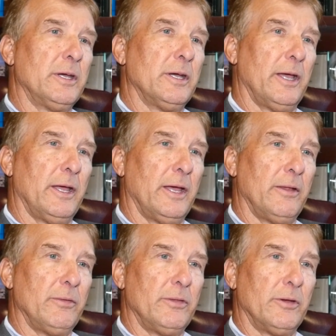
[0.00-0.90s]

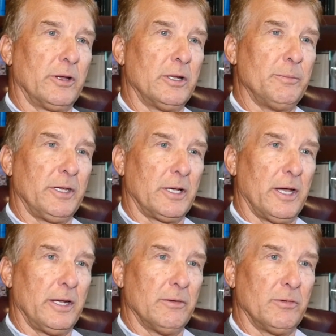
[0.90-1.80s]
and they're going to be
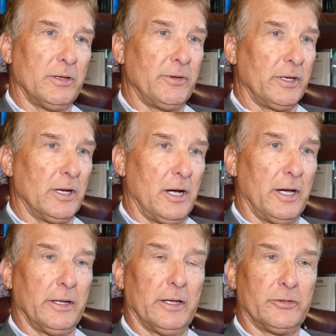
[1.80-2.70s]
kind of living
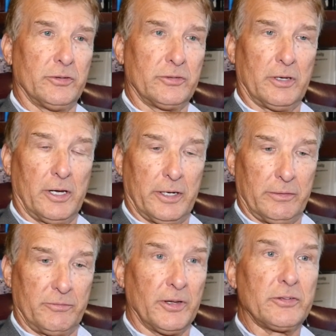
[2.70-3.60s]
on
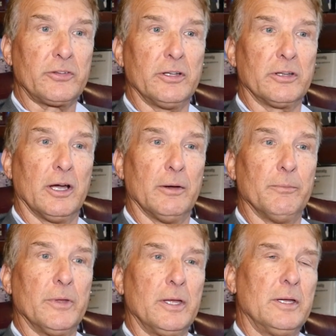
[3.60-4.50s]
a fixed
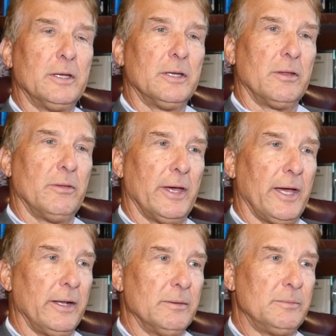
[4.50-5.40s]
income
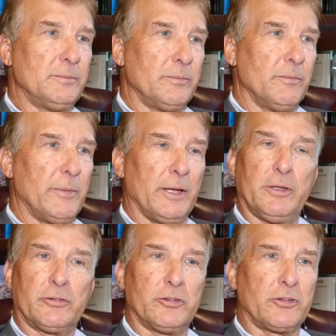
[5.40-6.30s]
that may
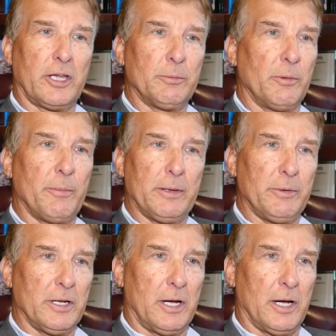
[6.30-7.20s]
be sustainable,
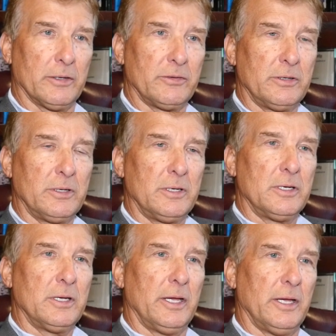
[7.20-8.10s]
maybe not.
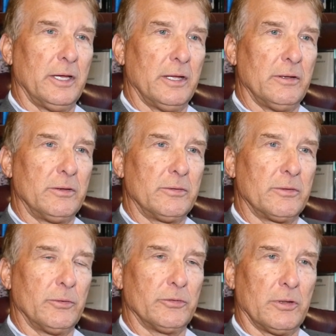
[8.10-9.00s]
And
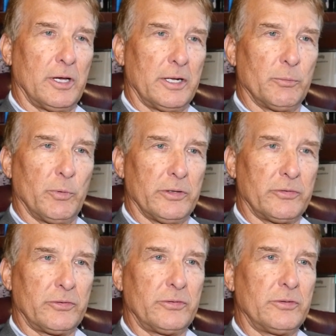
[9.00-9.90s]
there's a lot of
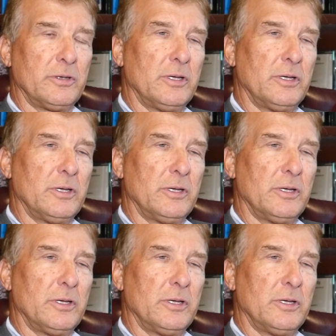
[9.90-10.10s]
risks